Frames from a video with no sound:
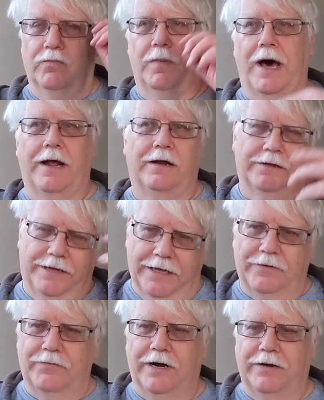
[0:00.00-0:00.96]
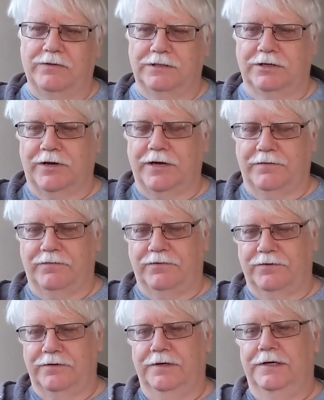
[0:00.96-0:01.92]
bottle. Again, when I was looking
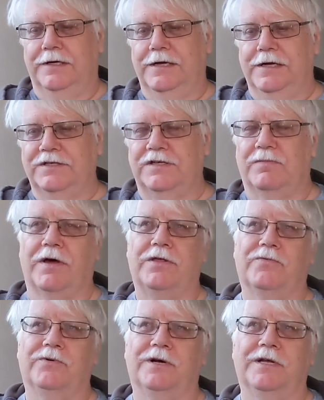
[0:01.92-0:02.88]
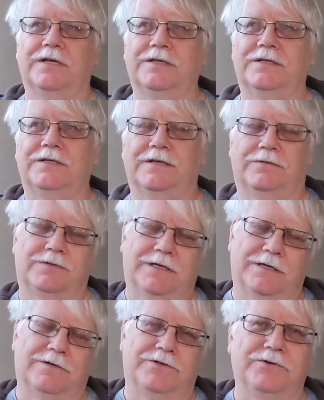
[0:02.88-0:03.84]
for some other ones, it was
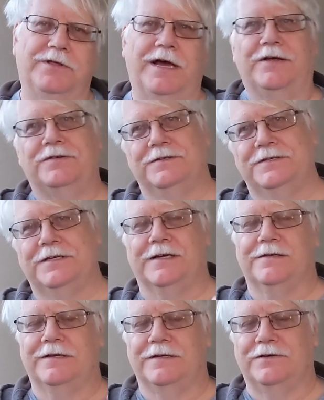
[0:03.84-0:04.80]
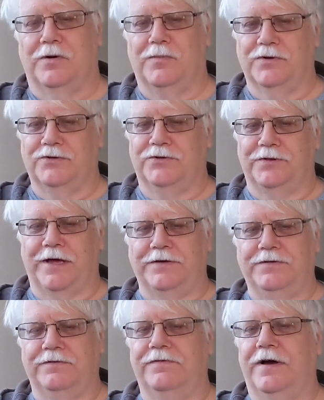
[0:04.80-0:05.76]
like 2006. That's almost
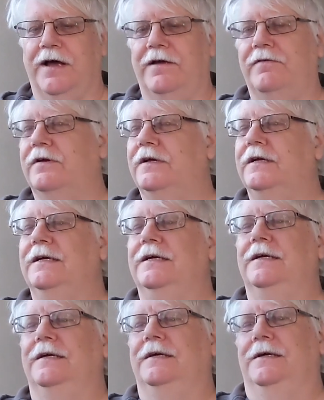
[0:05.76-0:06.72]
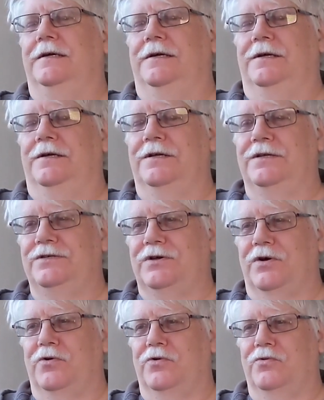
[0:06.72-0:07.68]
2005.
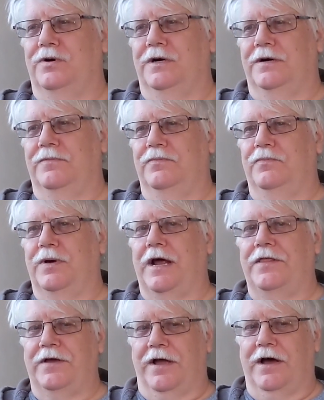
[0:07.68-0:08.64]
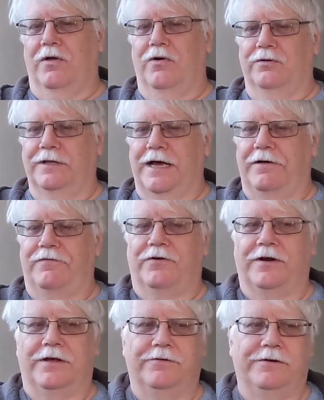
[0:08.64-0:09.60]
So, but I think I'll hold that
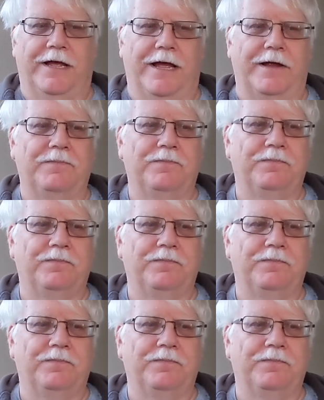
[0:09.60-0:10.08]
for another day.